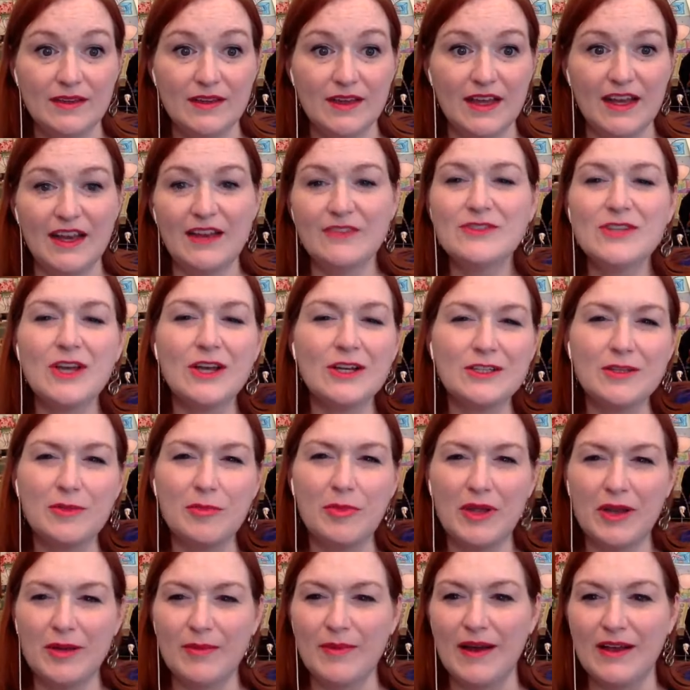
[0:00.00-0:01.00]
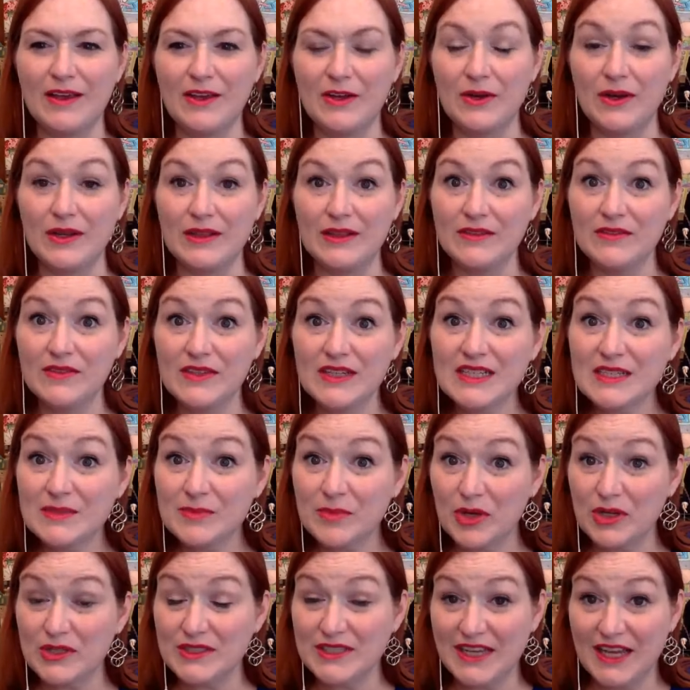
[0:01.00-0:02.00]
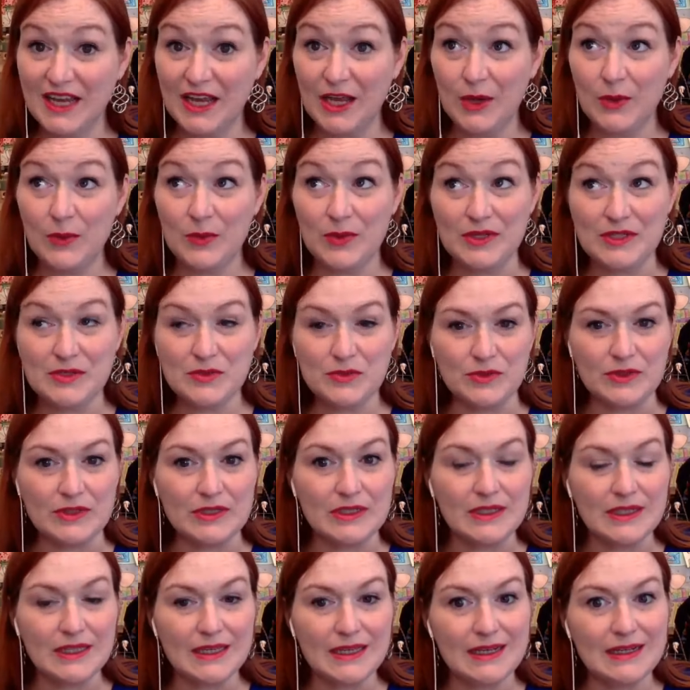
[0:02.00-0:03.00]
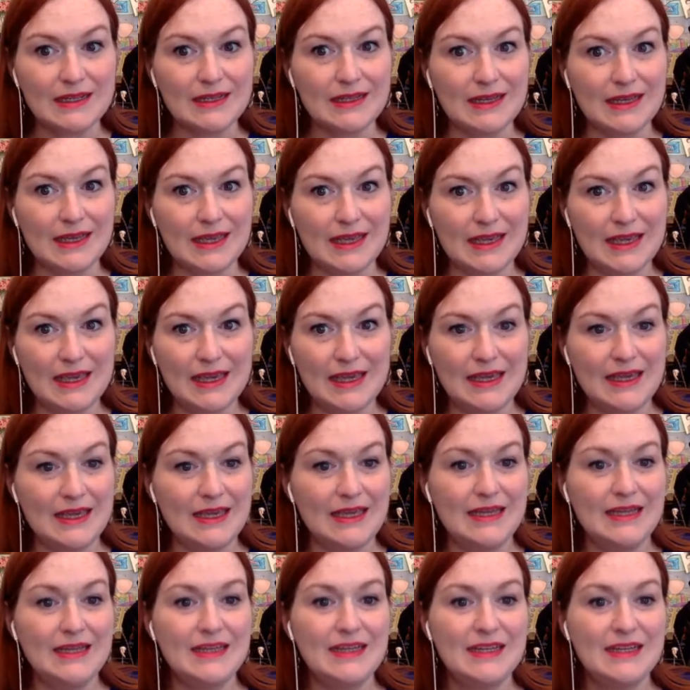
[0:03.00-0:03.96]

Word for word: And I've talked a bit about, you know, I live in a small town where it's really cliquey,